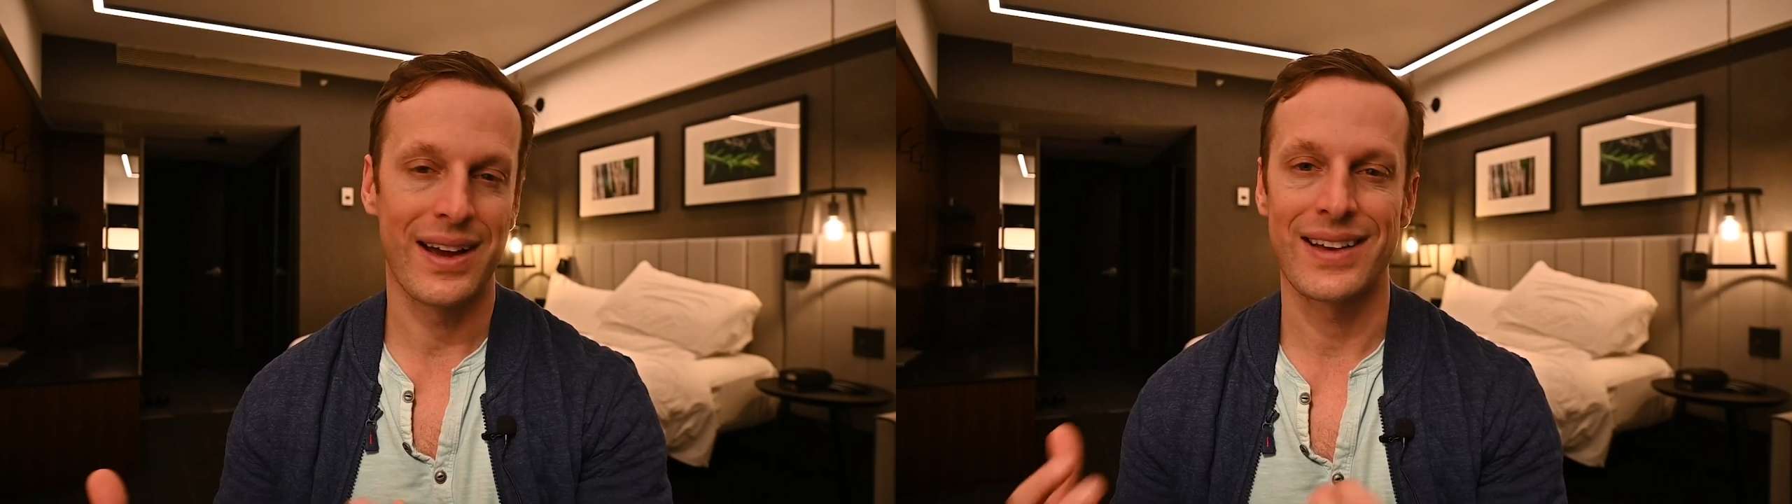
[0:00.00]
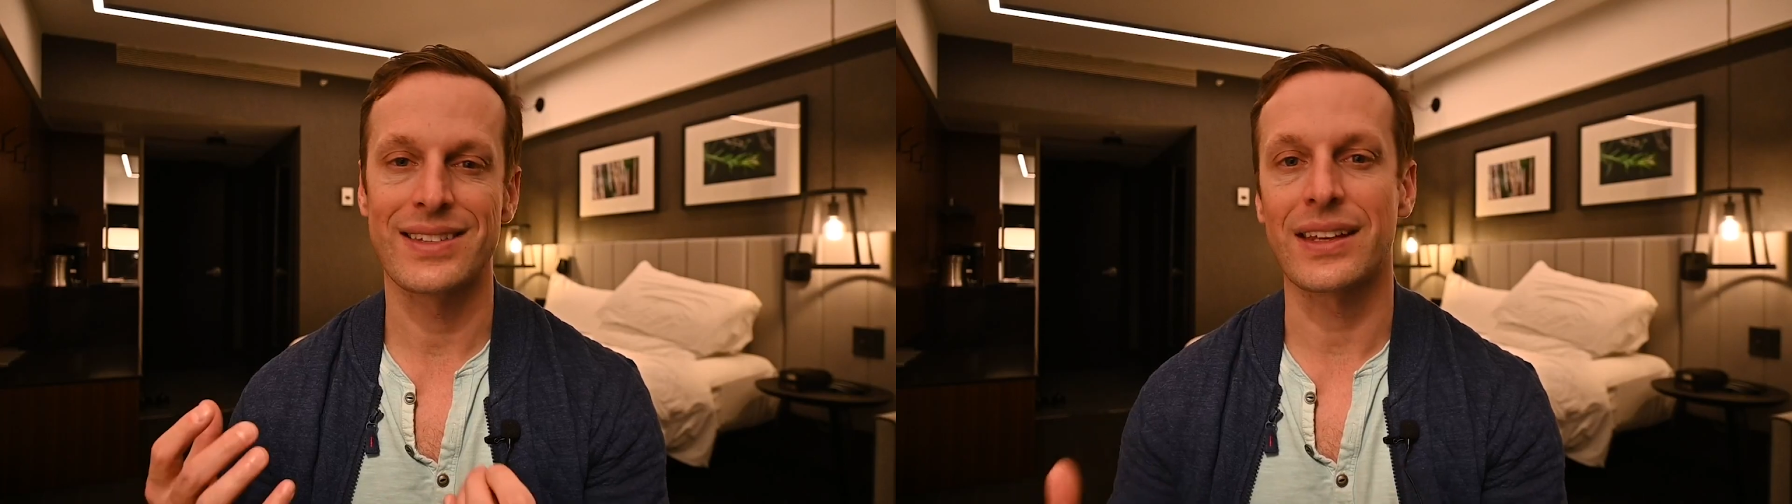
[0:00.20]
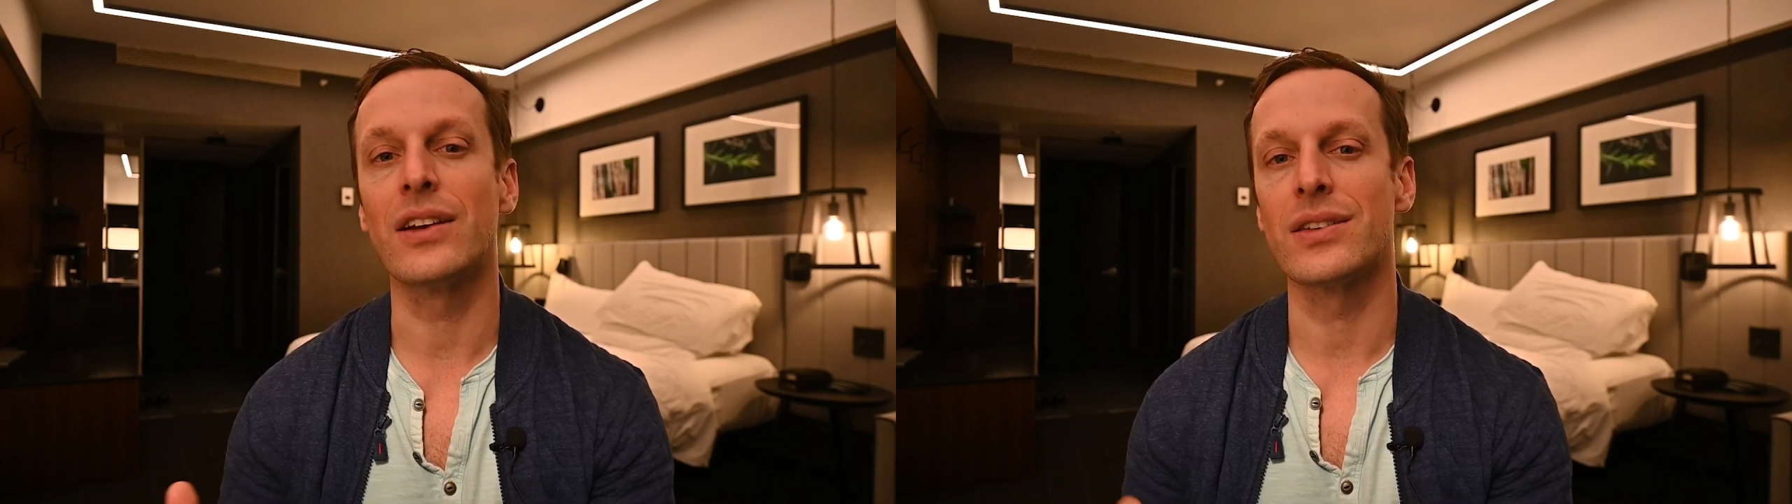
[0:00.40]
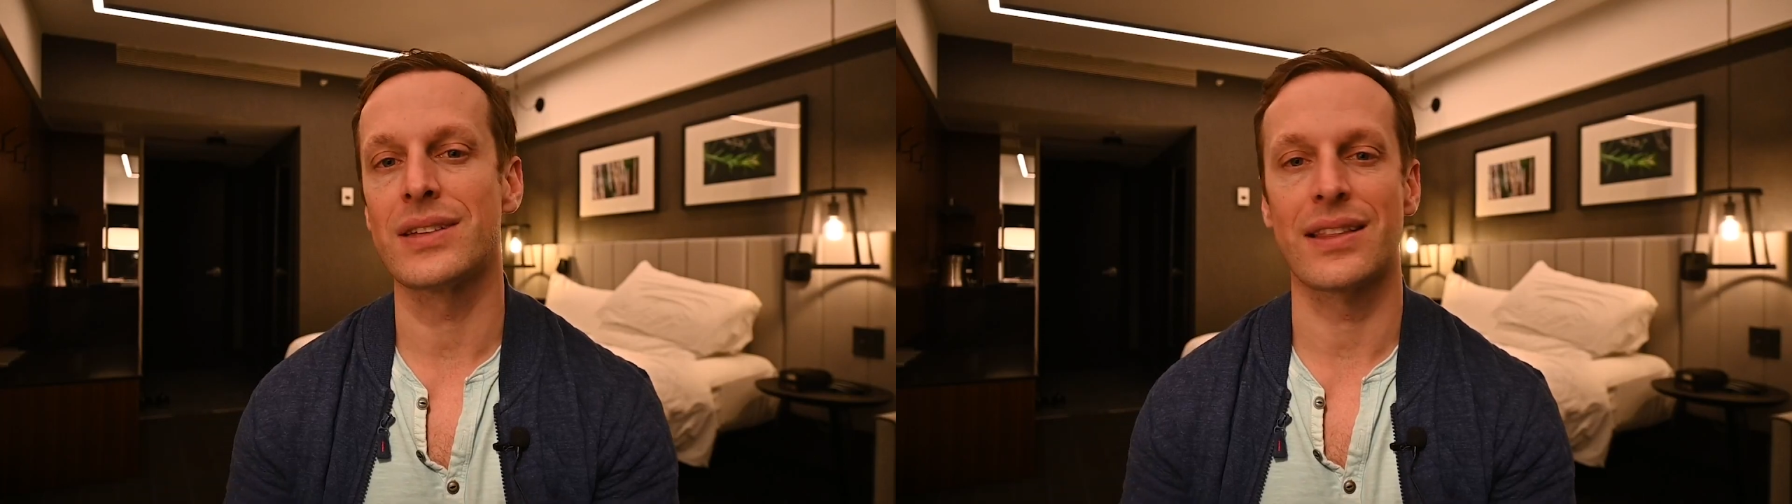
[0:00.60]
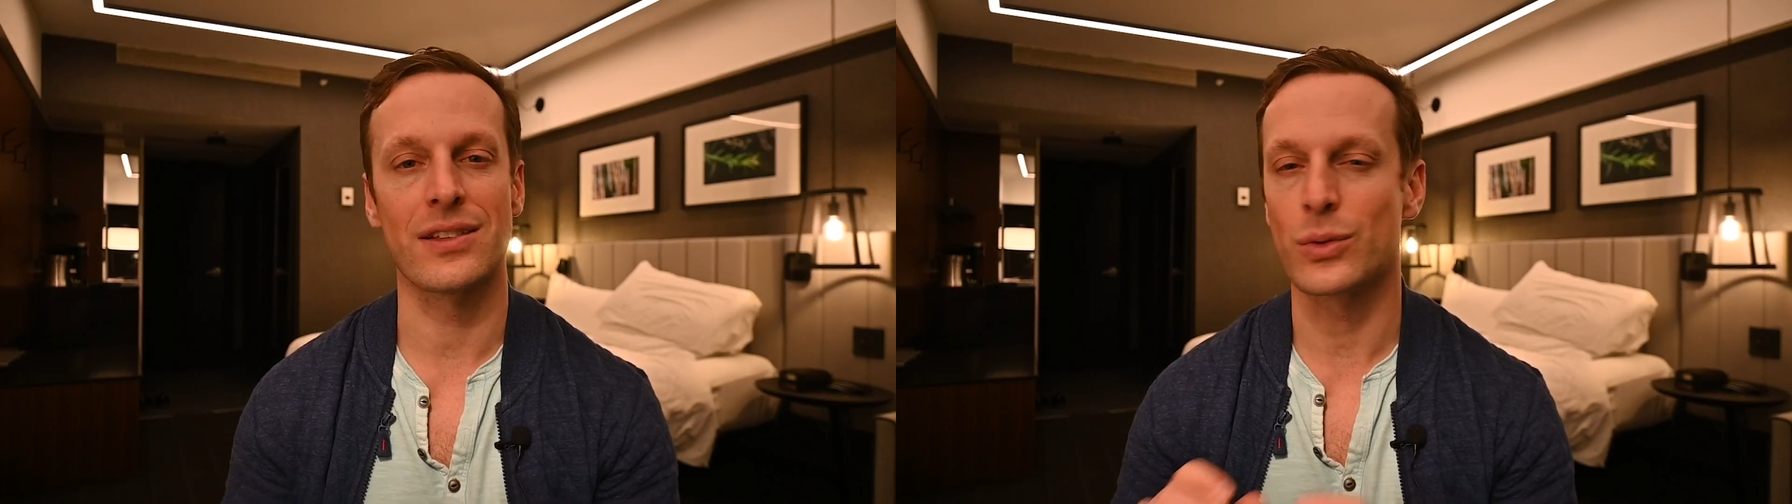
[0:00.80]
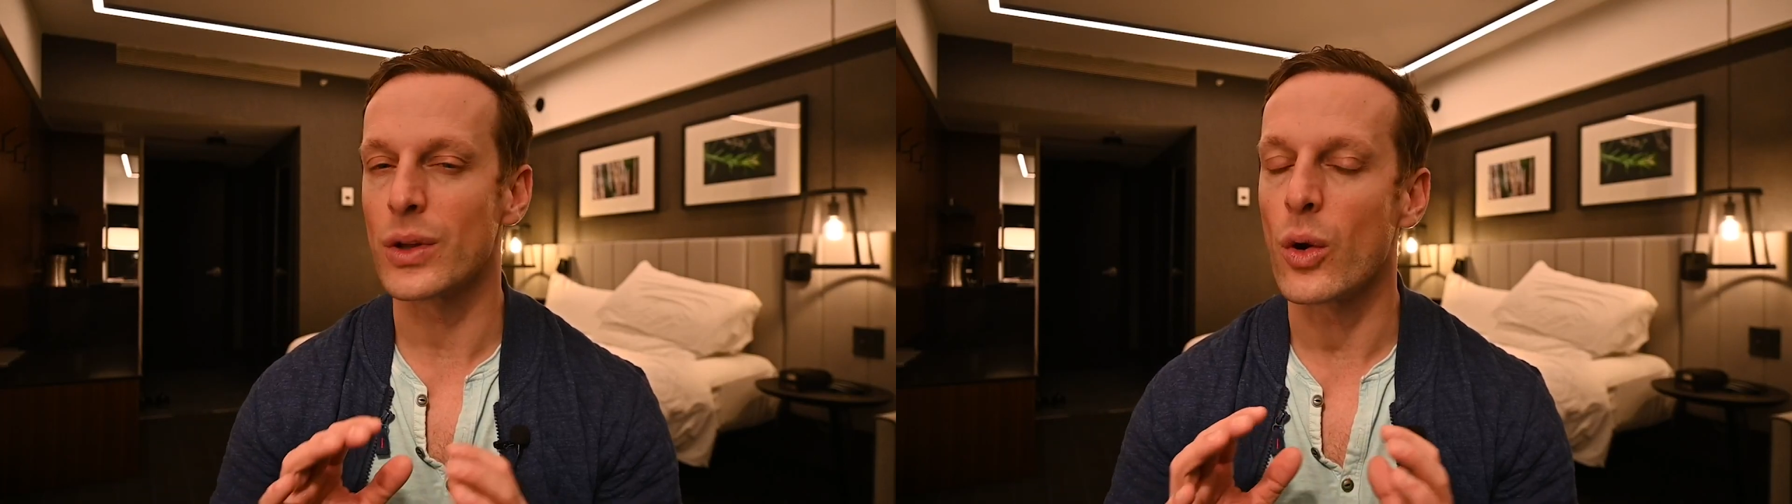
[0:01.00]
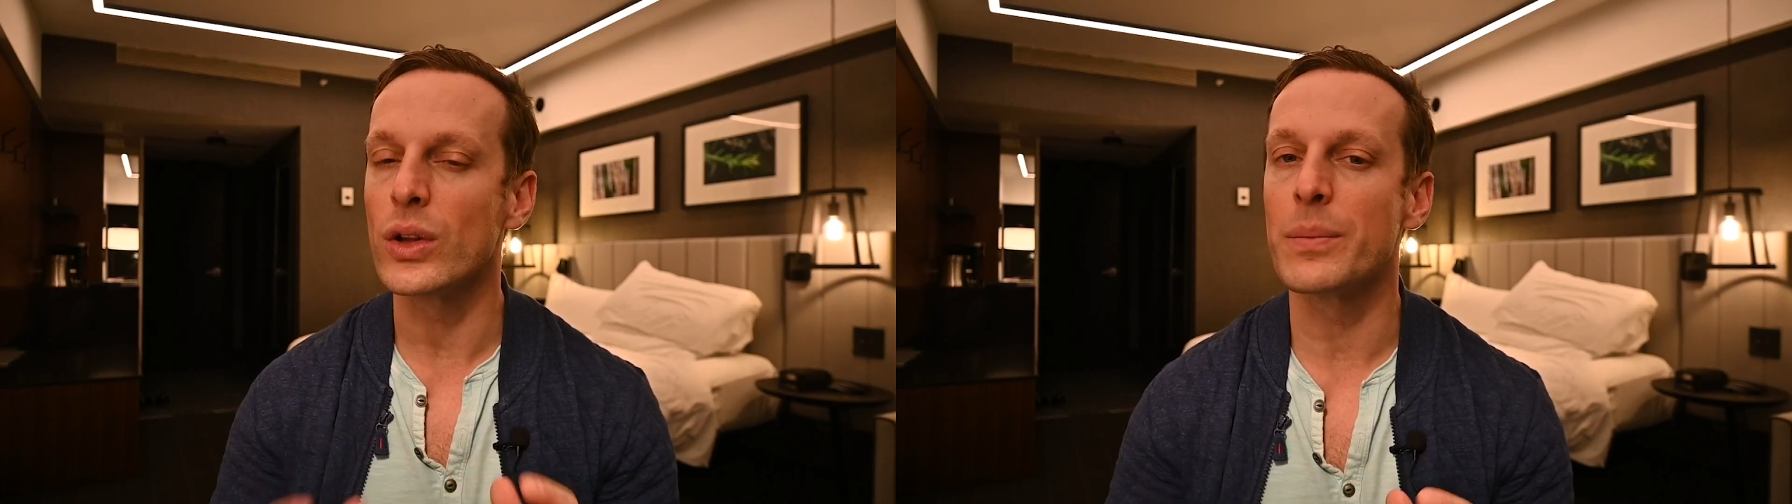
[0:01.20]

a skill set that's really only